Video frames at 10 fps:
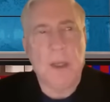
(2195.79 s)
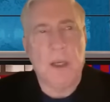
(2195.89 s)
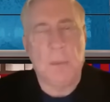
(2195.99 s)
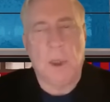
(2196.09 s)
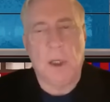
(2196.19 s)

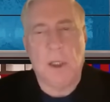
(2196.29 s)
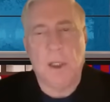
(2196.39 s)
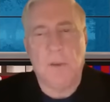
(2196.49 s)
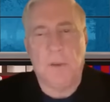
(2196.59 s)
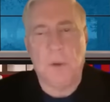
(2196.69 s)

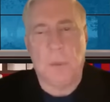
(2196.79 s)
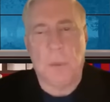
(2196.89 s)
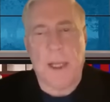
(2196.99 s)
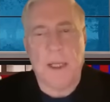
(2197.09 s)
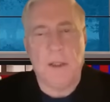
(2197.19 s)
Americans to
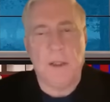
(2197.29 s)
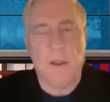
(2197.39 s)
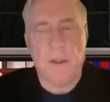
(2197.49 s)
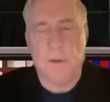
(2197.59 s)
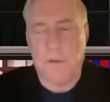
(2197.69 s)
abandon
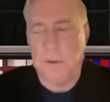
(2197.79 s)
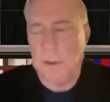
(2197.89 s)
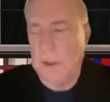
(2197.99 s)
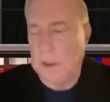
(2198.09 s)
this